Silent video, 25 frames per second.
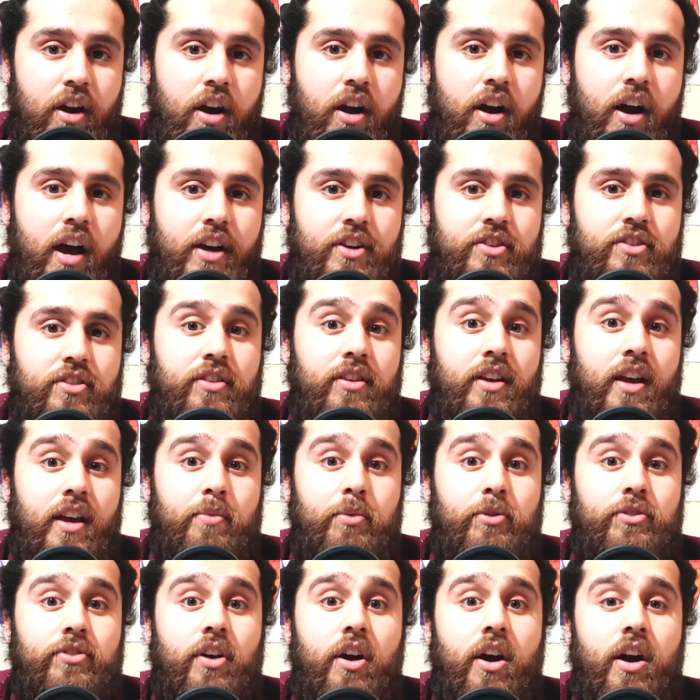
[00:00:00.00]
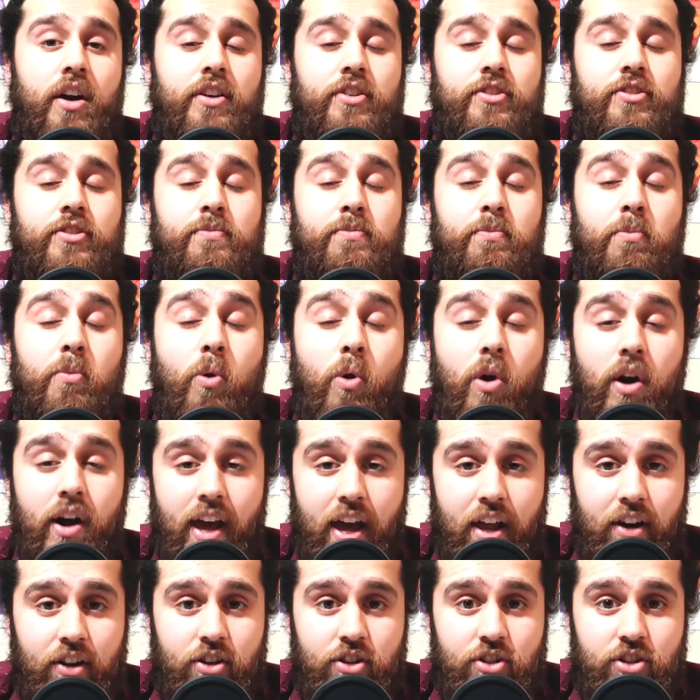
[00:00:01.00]
are actually able to harness more
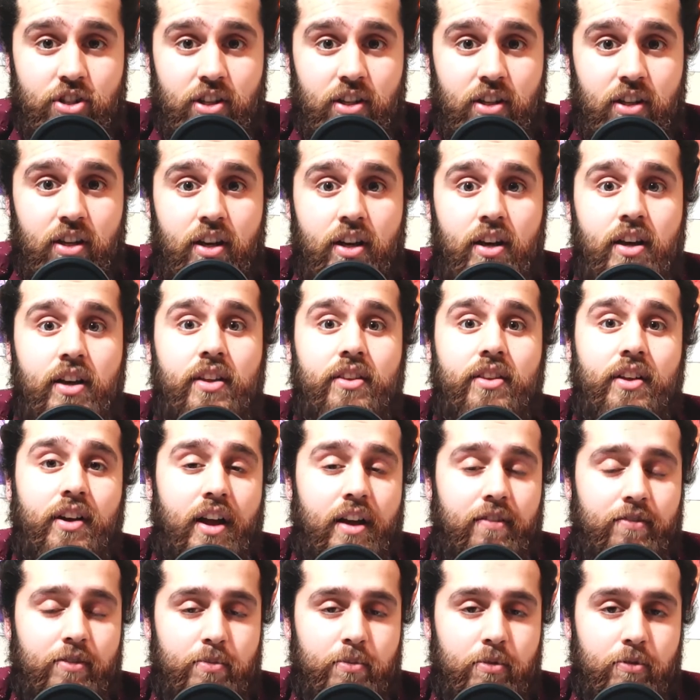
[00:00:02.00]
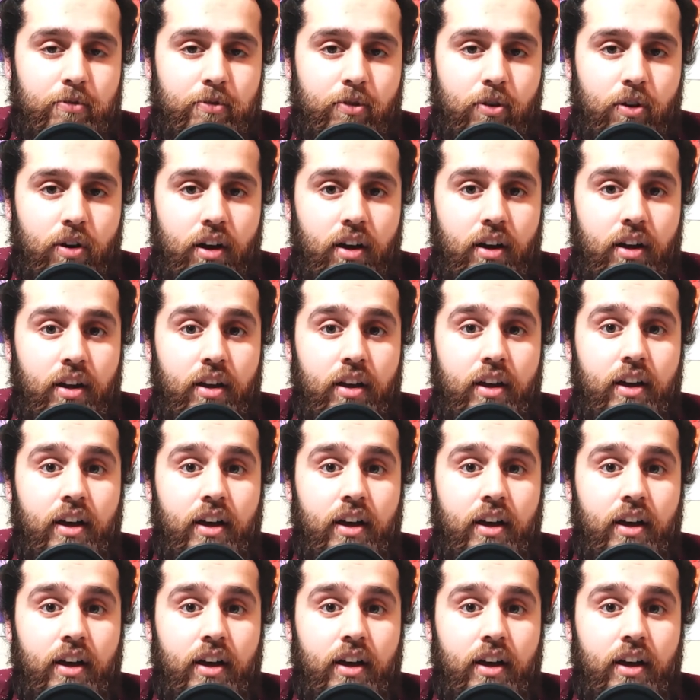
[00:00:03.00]
energy than ever before.